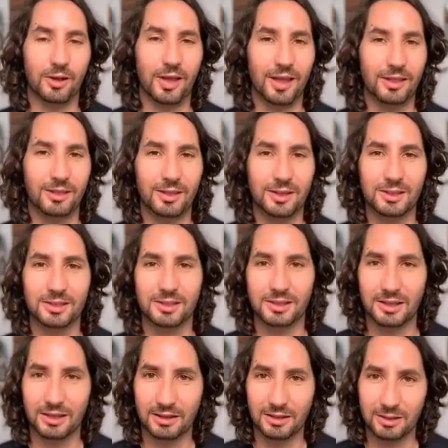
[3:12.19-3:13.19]
And this
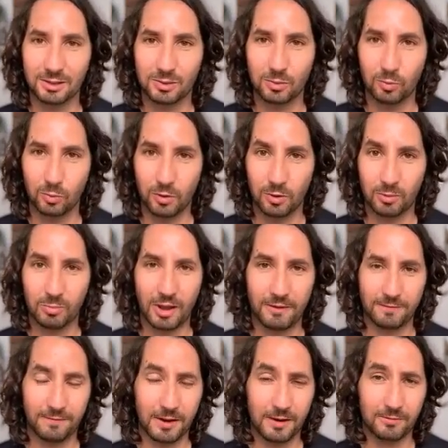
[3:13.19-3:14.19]
is one of my
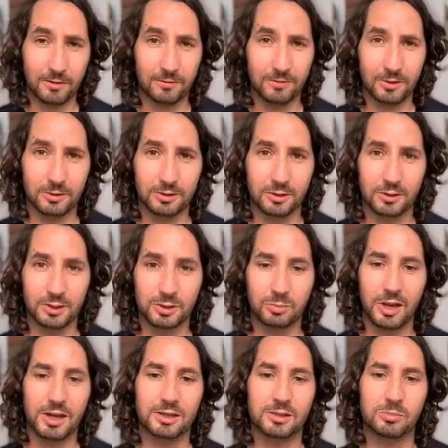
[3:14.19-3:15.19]
favorite fields on this
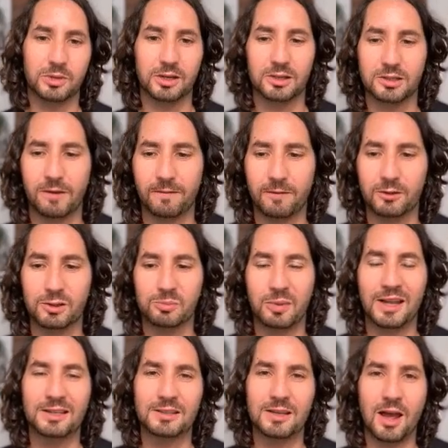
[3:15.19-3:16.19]
page because if you
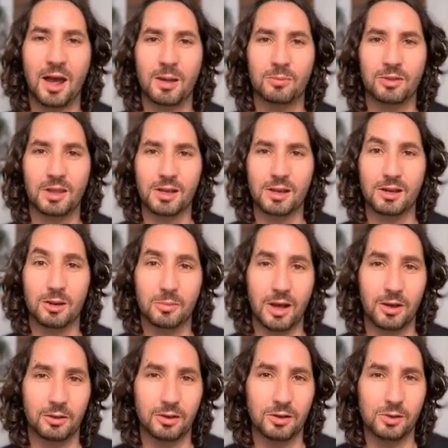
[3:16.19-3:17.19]
spend time thinking
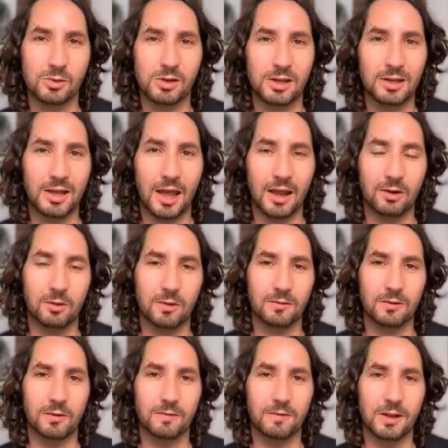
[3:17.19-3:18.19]
about the unique angle of
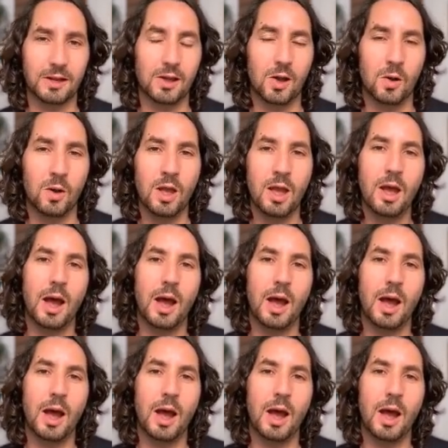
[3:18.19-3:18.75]
your video,